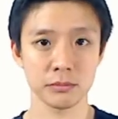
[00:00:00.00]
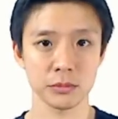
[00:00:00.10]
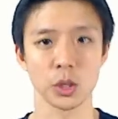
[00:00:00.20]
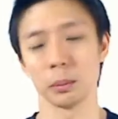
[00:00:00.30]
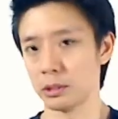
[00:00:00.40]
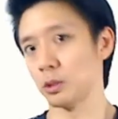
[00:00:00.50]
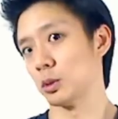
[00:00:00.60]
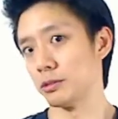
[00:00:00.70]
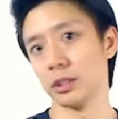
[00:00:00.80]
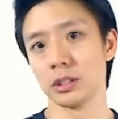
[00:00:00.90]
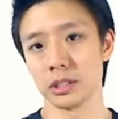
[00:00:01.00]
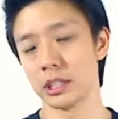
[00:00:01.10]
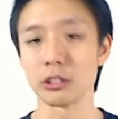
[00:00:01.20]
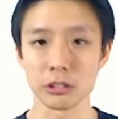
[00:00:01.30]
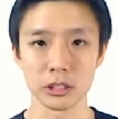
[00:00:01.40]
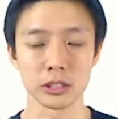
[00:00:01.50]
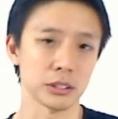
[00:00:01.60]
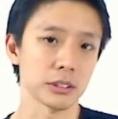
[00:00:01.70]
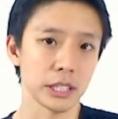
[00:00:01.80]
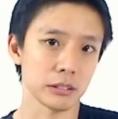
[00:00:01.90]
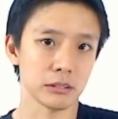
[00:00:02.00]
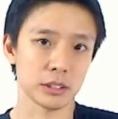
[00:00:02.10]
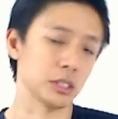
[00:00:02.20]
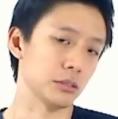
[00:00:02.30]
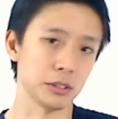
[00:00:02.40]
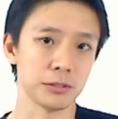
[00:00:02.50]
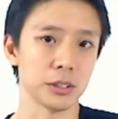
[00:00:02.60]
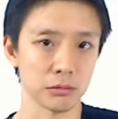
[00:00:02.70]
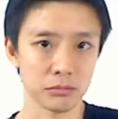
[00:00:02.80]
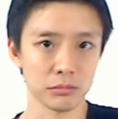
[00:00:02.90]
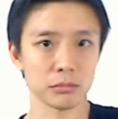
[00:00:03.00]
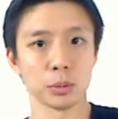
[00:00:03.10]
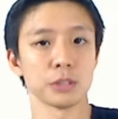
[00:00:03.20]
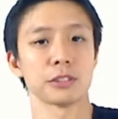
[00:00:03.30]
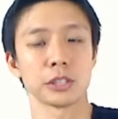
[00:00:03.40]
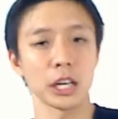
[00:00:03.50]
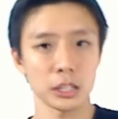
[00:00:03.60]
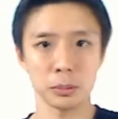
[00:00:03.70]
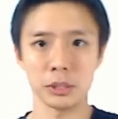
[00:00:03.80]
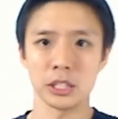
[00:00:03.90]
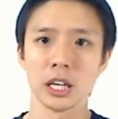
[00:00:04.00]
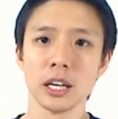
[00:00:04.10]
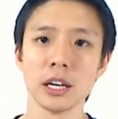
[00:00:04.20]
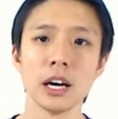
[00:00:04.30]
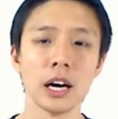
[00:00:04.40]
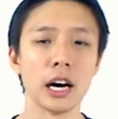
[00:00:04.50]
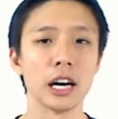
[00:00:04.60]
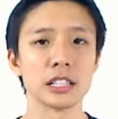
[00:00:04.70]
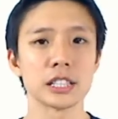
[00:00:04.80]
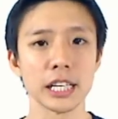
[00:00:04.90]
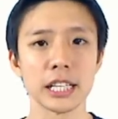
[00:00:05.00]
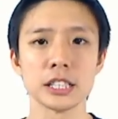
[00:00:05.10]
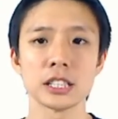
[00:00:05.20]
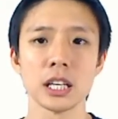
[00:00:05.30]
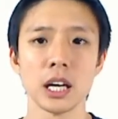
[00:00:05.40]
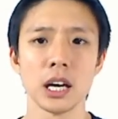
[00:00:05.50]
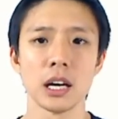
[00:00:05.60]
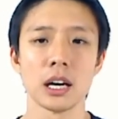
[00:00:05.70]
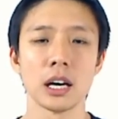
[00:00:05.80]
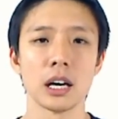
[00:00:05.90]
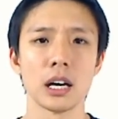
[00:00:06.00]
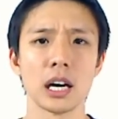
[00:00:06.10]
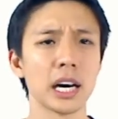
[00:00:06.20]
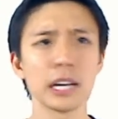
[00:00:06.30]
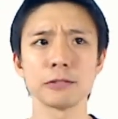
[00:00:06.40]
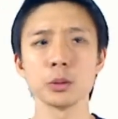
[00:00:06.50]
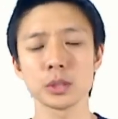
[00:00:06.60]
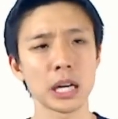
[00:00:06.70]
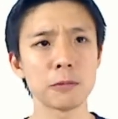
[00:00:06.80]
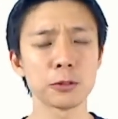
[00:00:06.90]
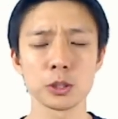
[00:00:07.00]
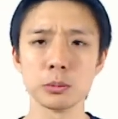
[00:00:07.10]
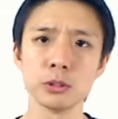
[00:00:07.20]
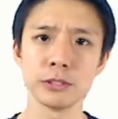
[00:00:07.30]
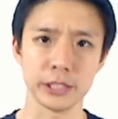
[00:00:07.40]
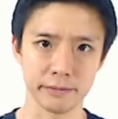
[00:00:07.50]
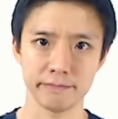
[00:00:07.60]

or, I mean, or if you're a girl, you know, then, you know, if your boyfriend or husband uh, says, I have no time for a movie.